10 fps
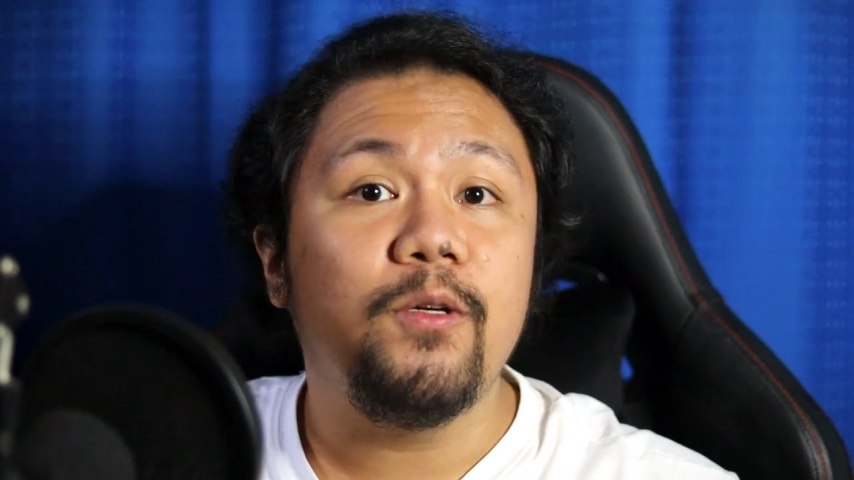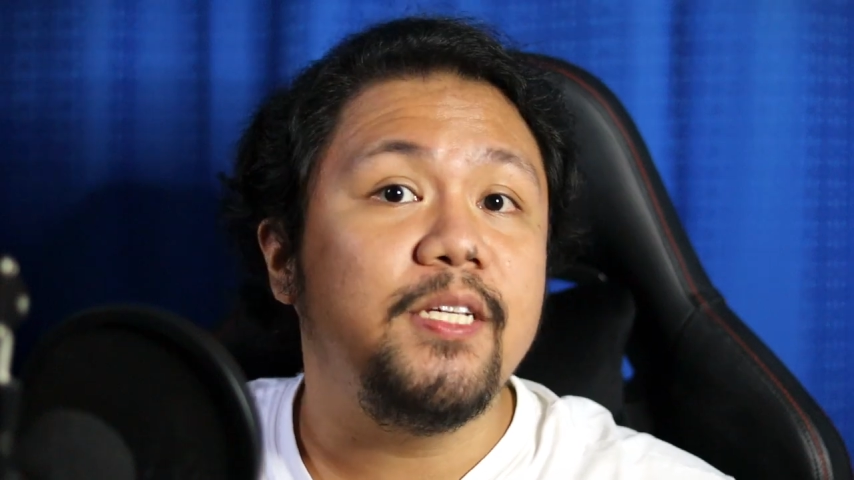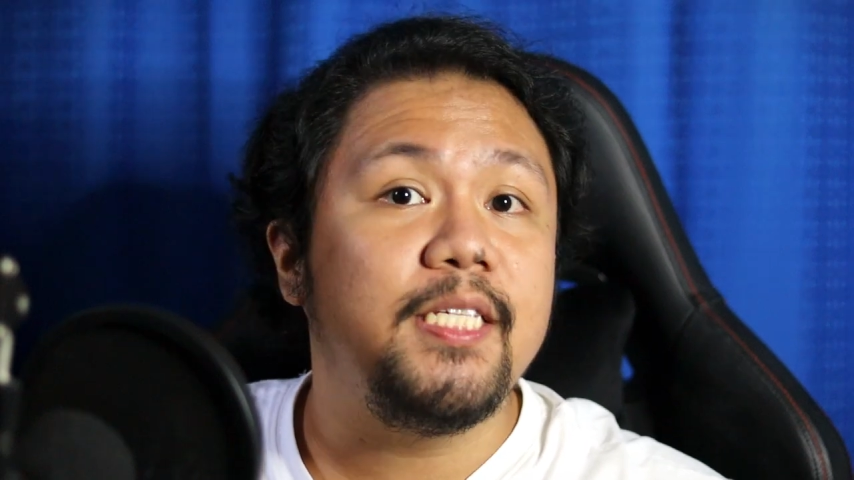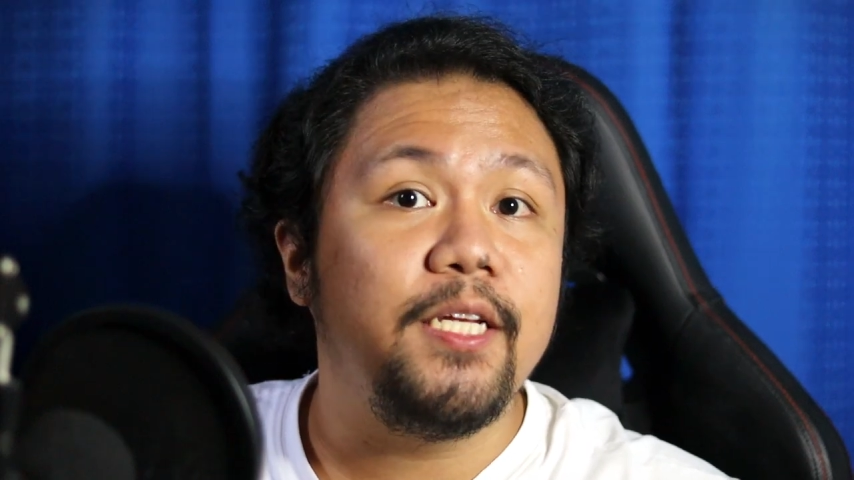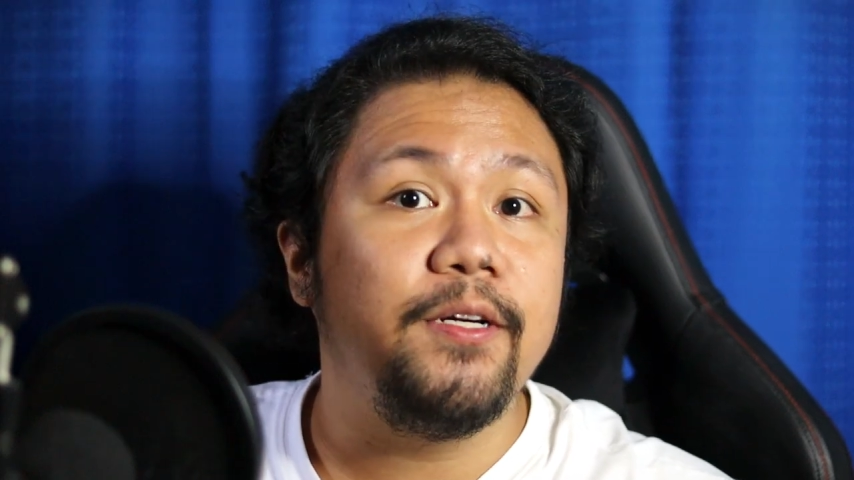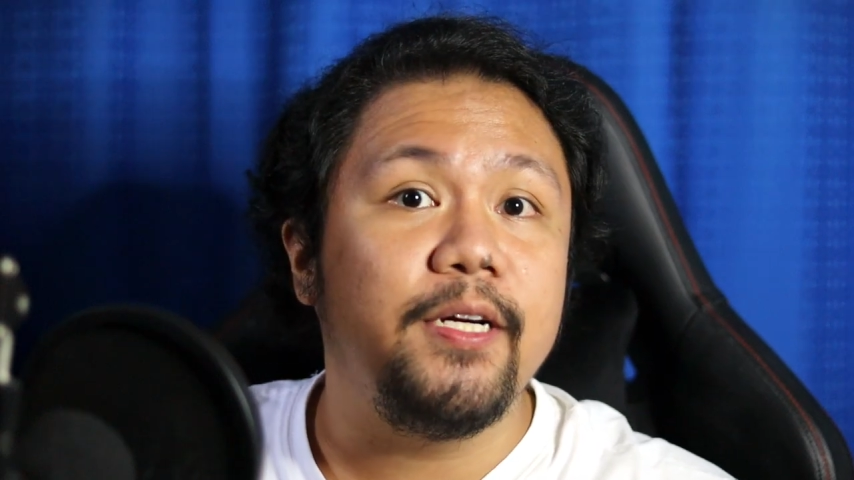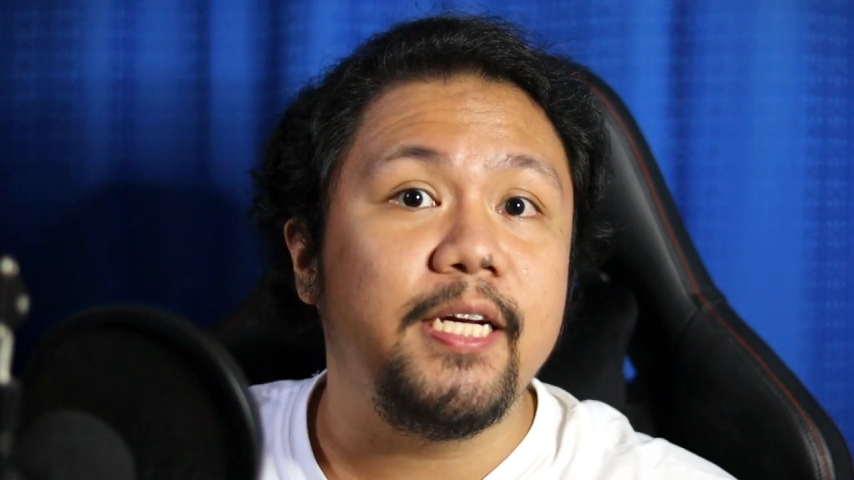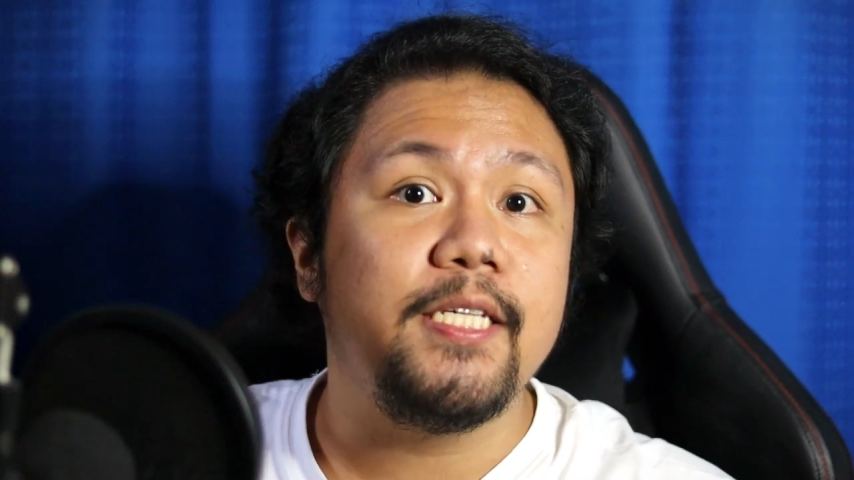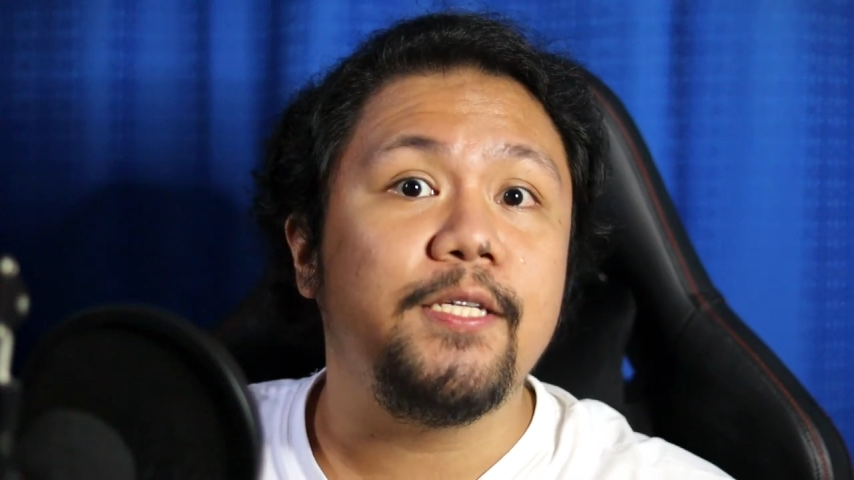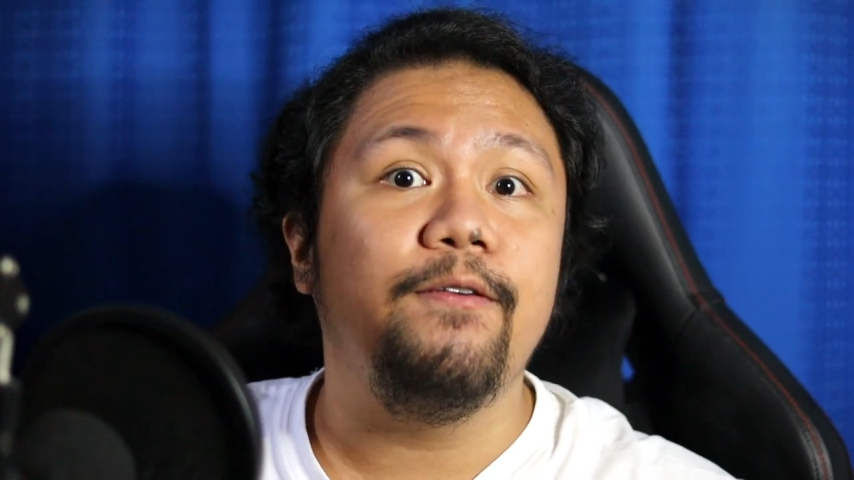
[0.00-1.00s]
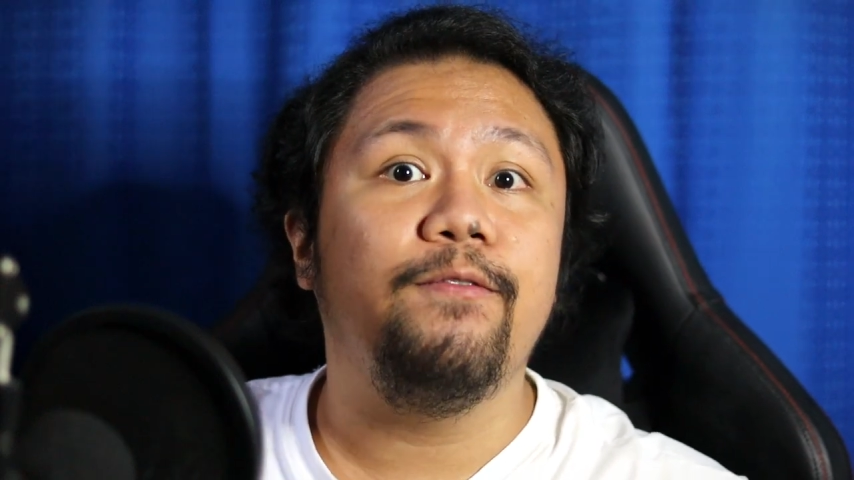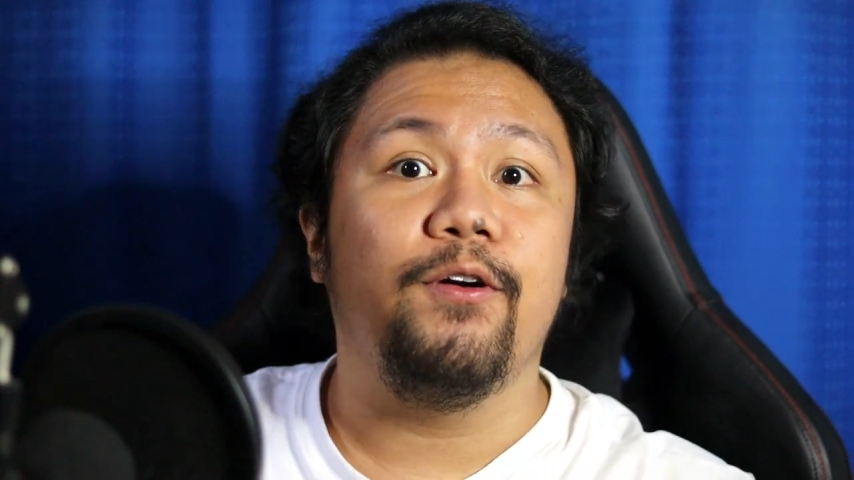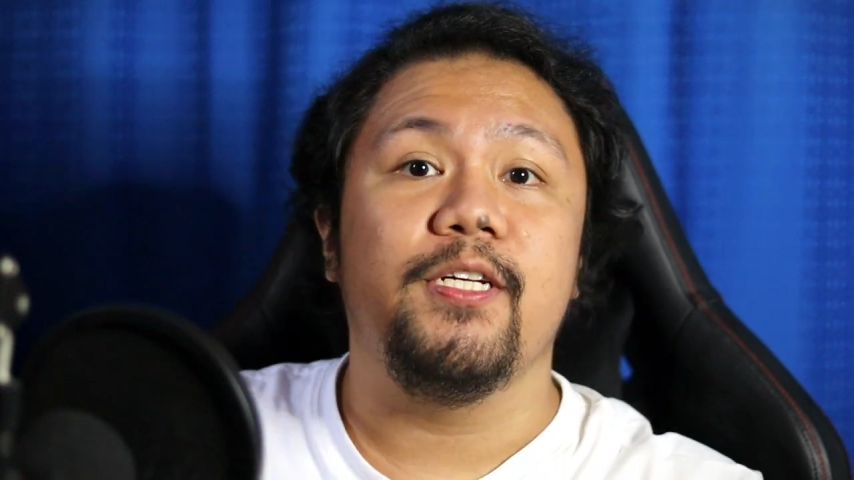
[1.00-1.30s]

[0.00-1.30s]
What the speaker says: to consider is, of